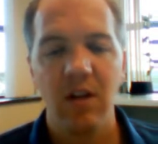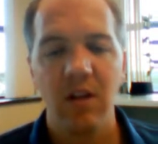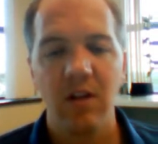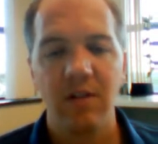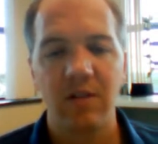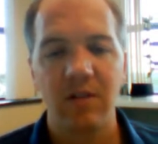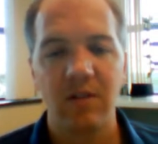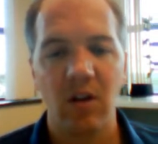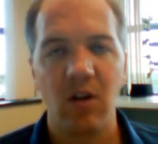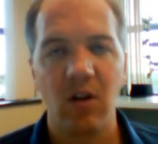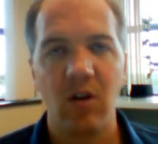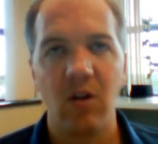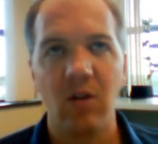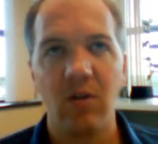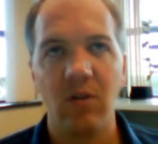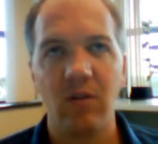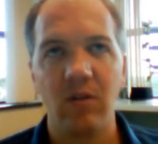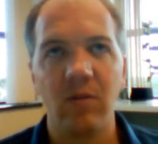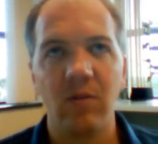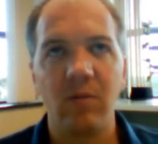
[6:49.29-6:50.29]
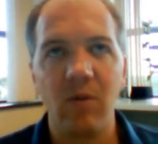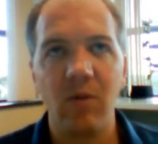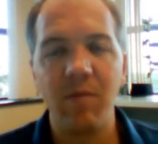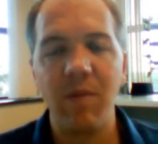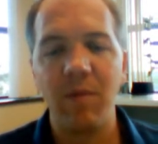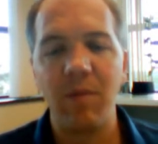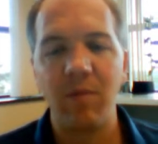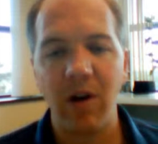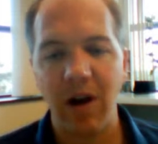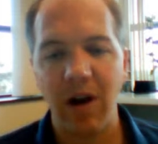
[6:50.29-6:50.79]
So
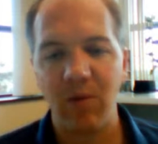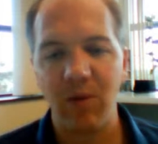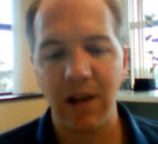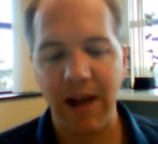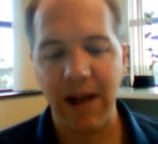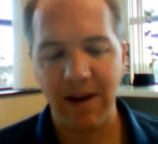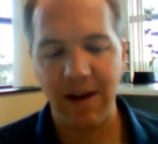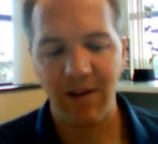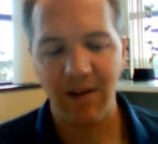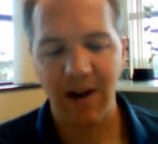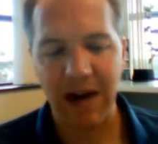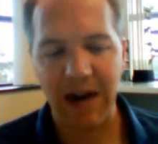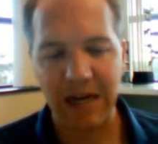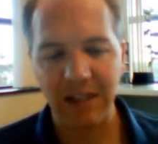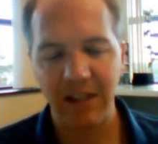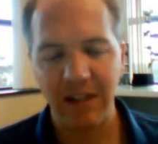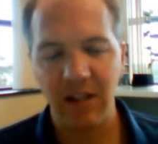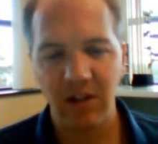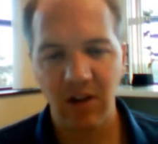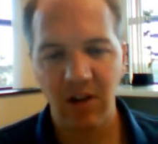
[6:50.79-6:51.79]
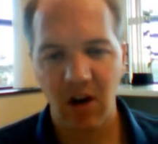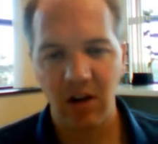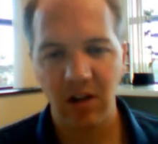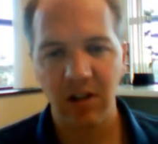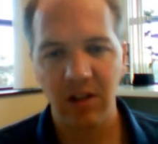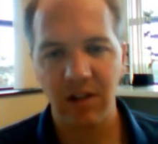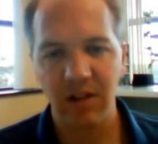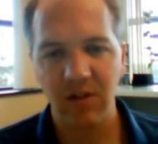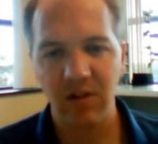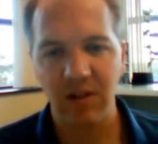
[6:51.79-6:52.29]
remember how we have hyaline
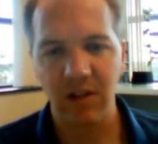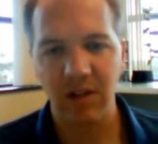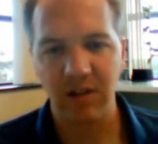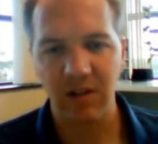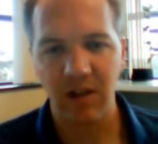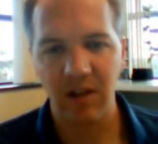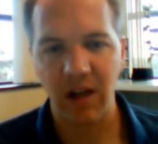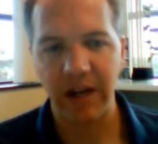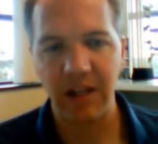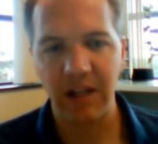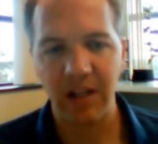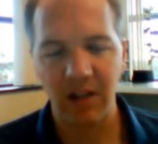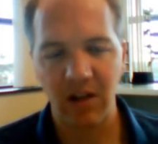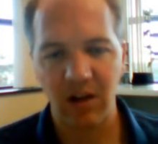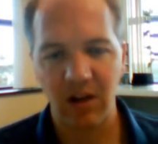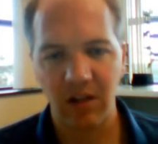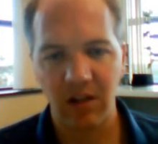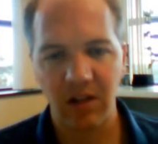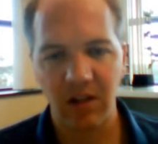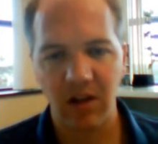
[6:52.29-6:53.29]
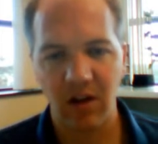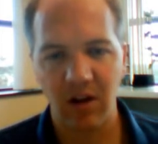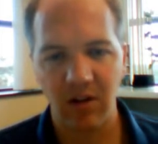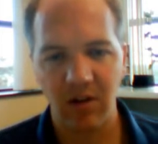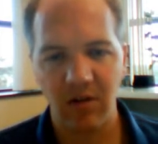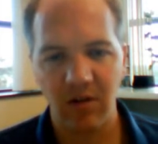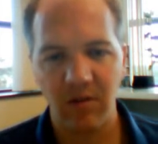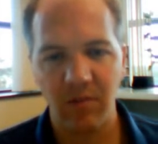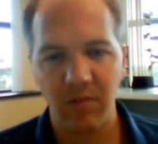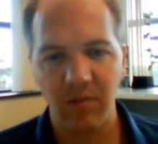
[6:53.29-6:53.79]
cartilage that's lining
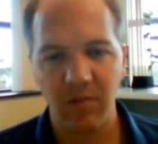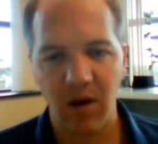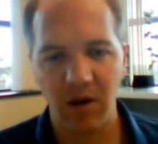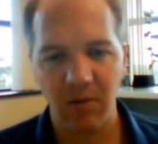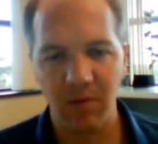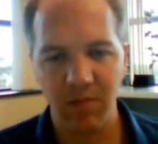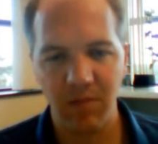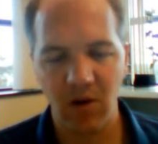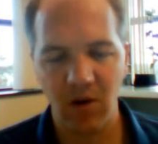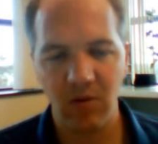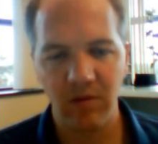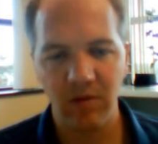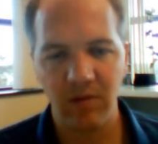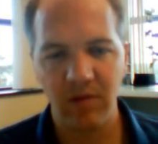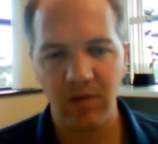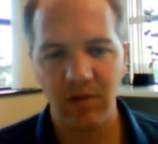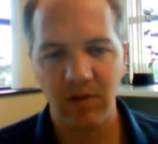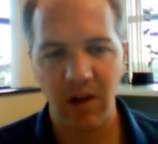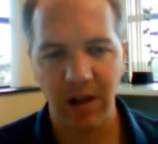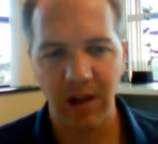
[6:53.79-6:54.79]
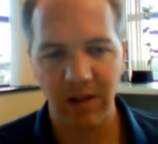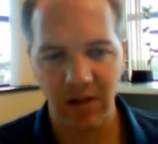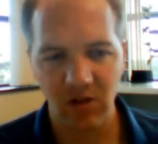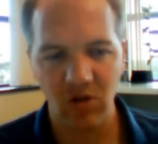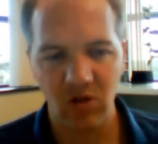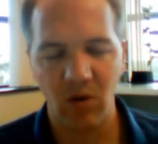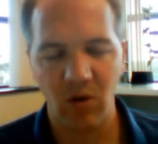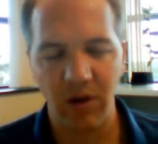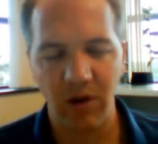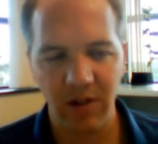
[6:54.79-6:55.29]
our bones at the
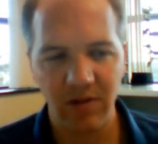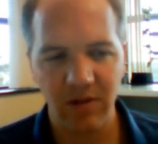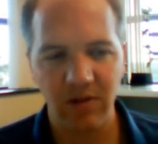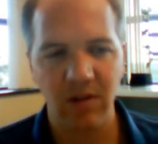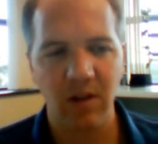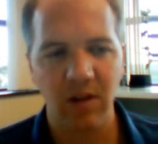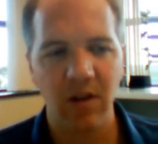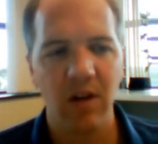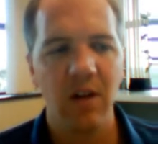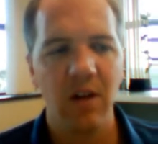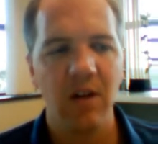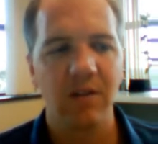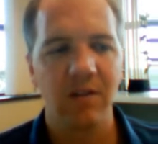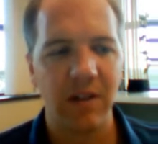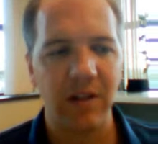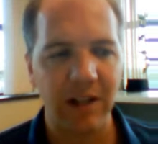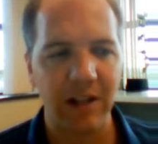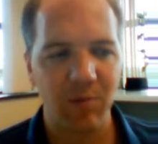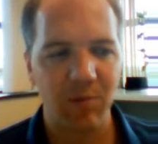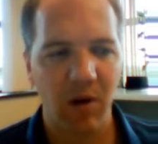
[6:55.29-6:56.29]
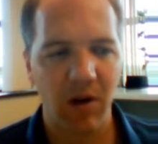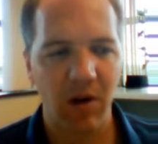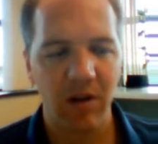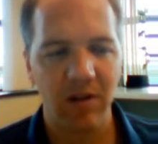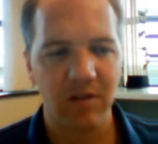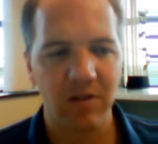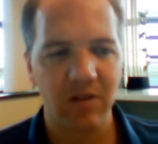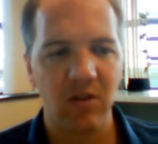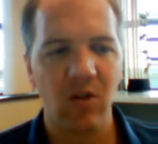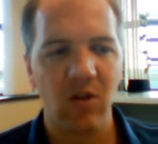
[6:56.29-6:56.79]
joints. So that's part of
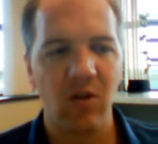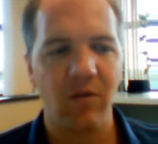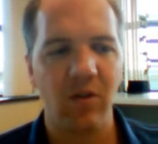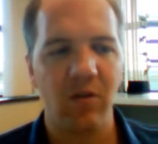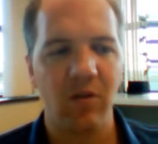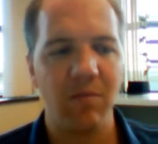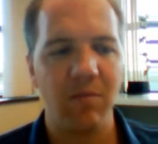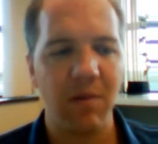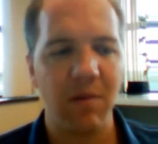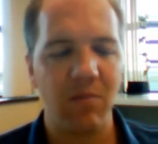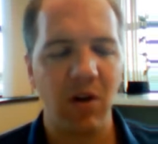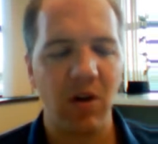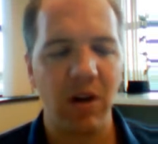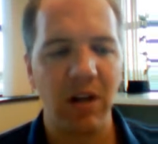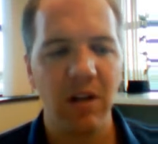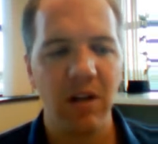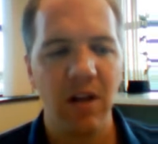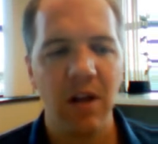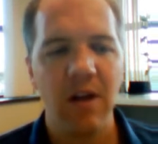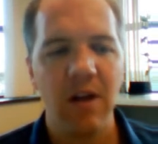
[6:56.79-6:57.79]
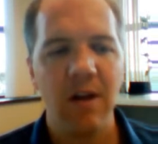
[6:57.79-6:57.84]
the synovial membrane.